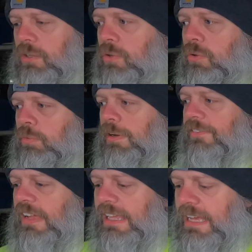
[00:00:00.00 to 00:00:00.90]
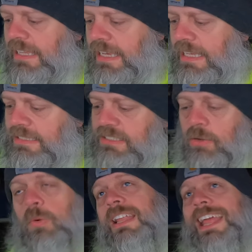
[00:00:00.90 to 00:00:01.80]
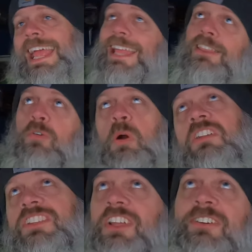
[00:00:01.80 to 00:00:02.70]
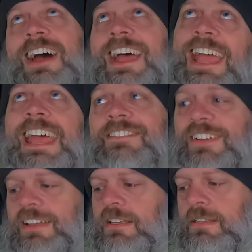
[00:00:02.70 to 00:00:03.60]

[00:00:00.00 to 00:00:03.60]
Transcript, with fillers: Ooh, what have I got, guys? What in the world do I have?